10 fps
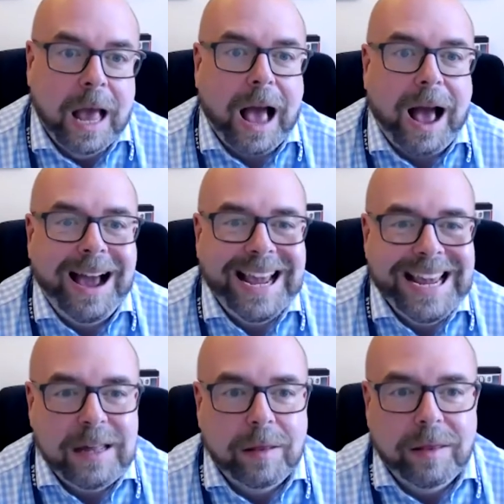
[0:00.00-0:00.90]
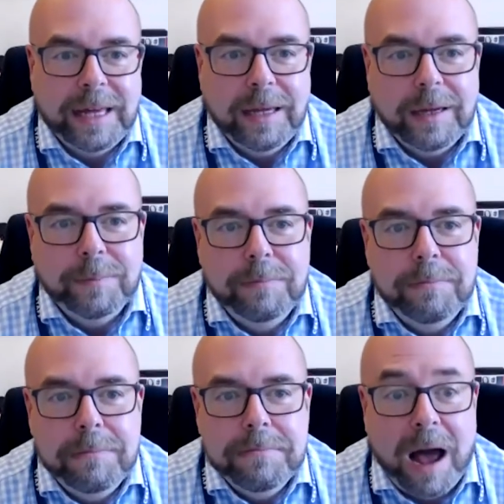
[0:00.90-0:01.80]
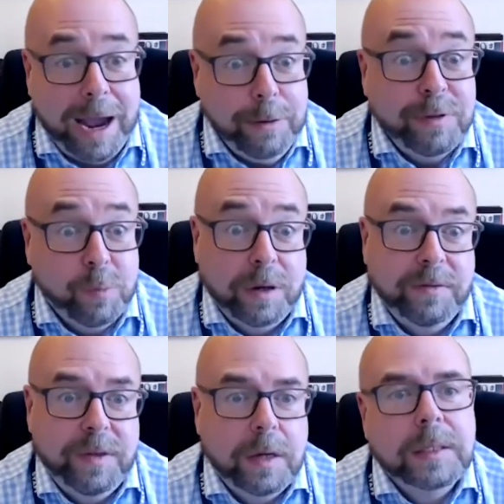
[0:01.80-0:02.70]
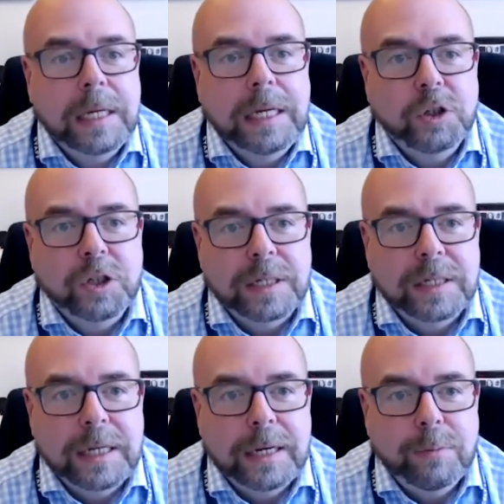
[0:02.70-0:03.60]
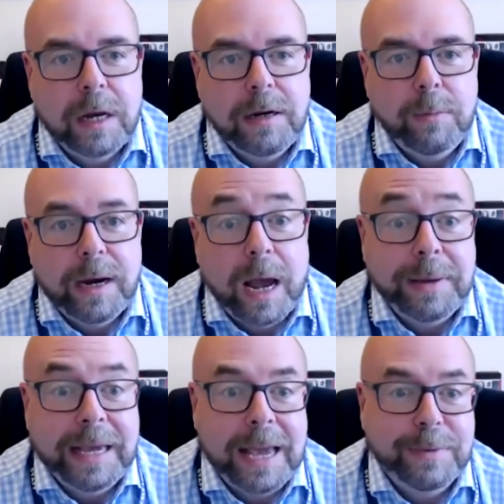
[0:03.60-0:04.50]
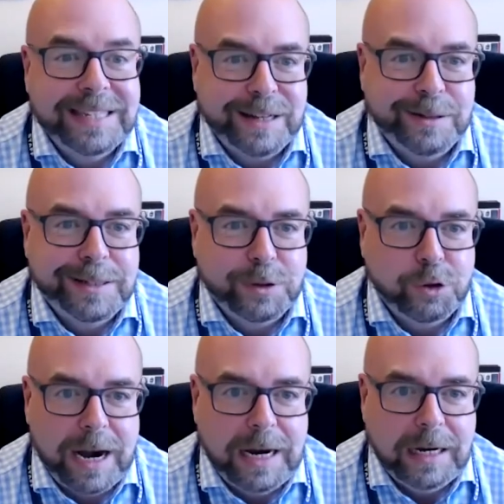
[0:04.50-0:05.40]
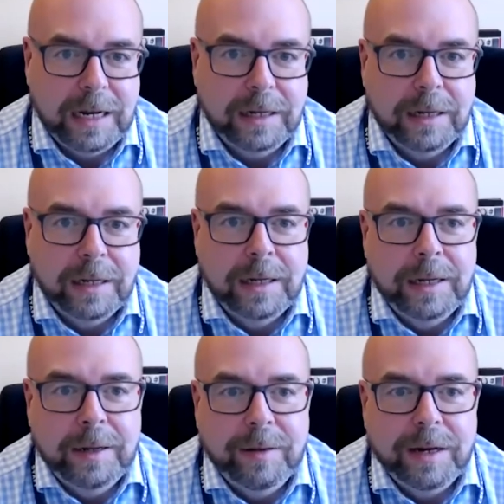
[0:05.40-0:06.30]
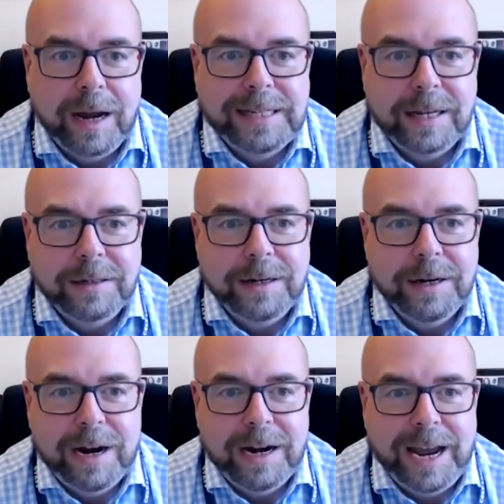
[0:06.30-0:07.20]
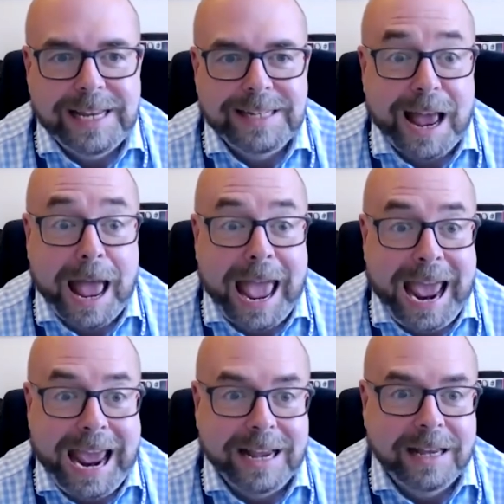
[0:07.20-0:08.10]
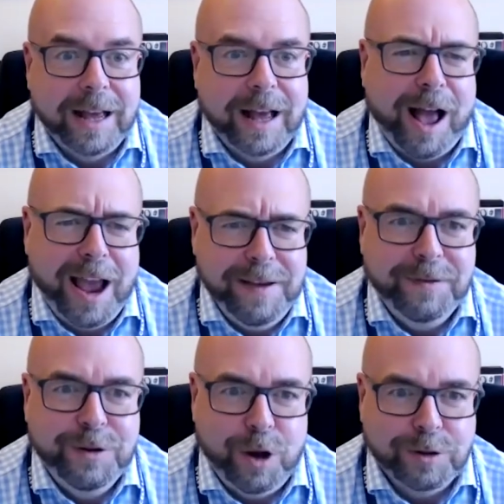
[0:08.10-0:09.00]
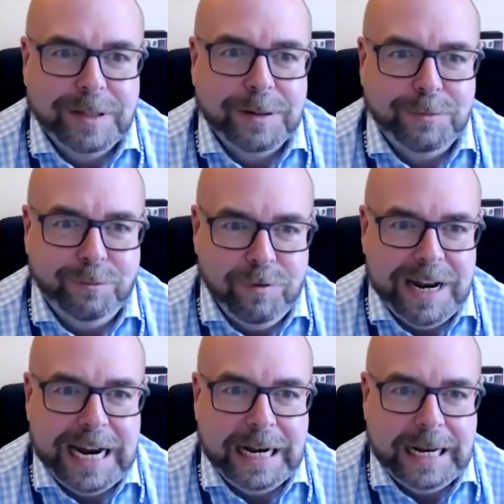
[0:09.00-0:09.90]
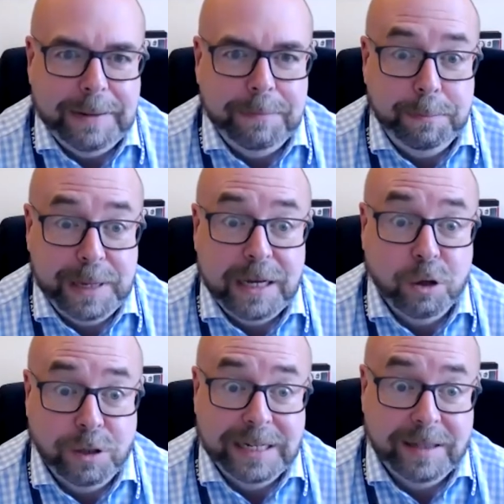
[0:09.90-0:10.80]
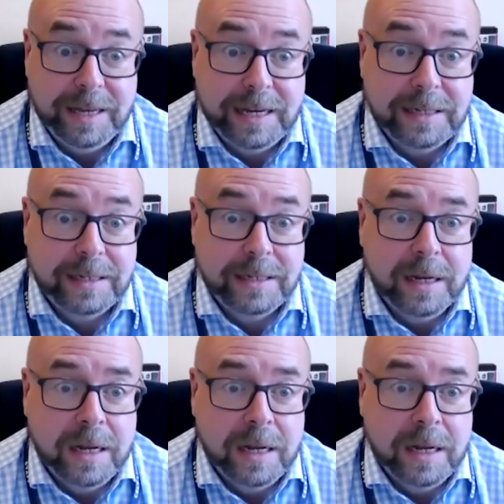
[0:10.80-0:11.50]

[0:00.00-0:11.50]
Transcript: I think I was one of those teachers, and it was only when I became a CELTA trainer that I suddenly realized, heck, I've got to really be good at this.